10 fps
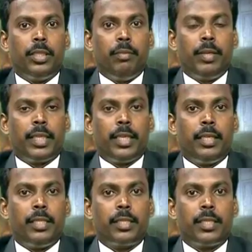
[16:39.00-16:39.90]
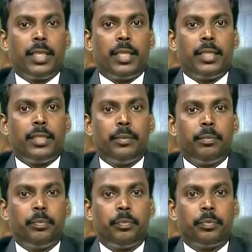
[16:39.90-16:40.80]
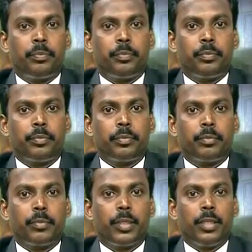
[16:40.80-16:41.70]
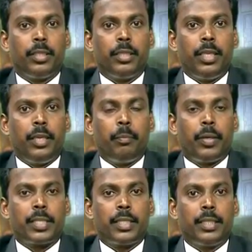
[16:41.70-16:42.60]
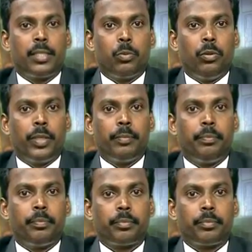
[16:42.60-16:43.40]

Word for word: then we can say that the parsing is over.